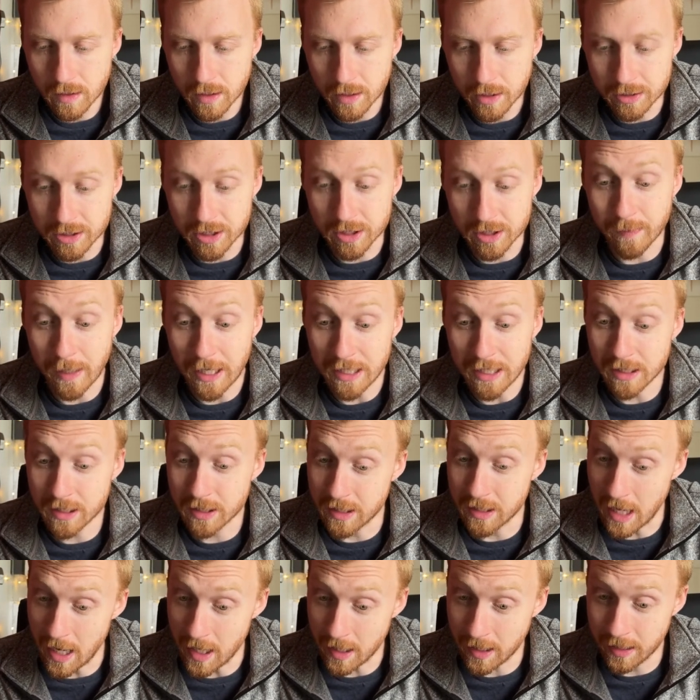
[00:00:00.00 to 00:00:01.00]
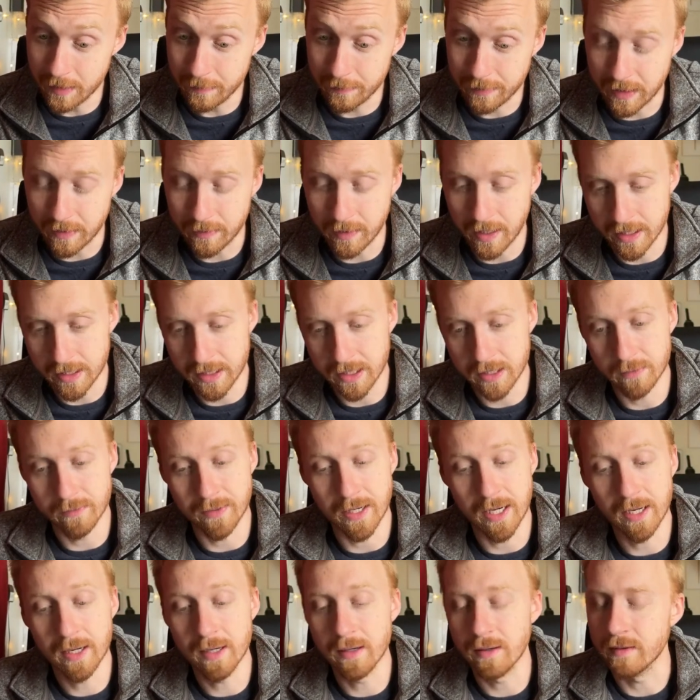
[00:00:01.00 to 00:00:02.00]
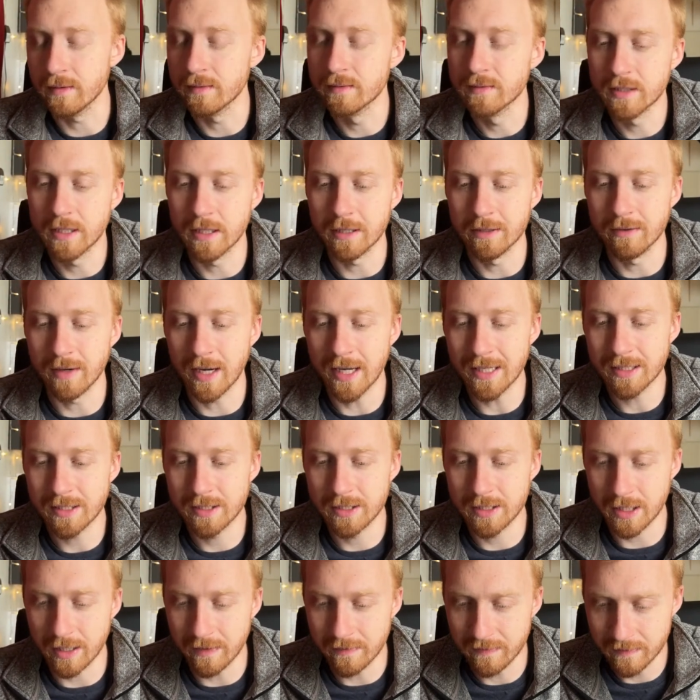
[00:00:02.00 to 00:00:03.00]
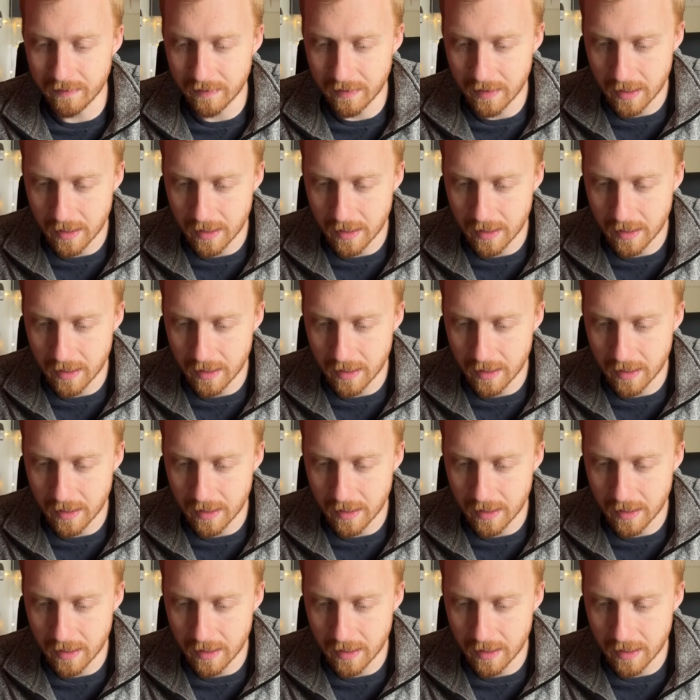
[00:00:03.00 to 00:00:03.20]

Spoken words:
You just bought stock in BYD. Wow. Congrats, Jeff.